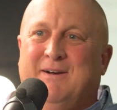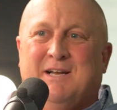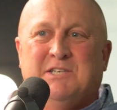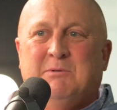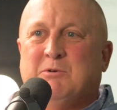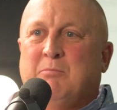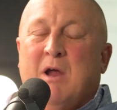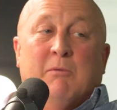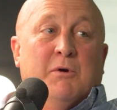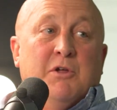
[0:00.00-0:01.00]
They're not cheap to
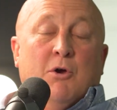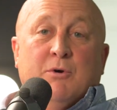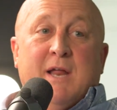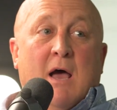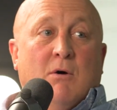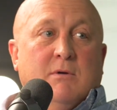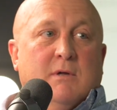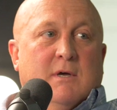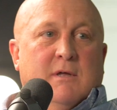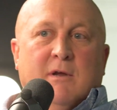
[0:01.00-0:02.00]
repair. And when you go
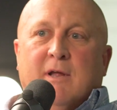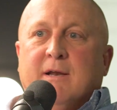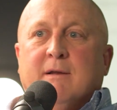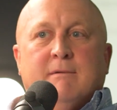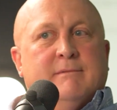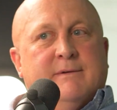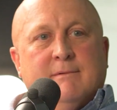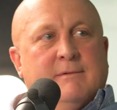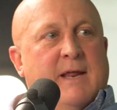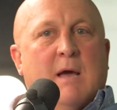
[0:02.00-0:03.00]
down, you're like,
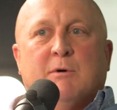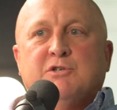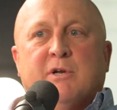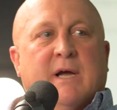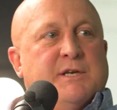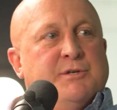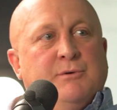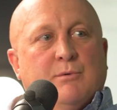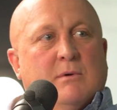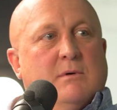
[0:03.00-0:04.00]
damn, I should have got
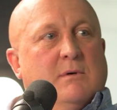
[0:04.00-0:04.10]
two.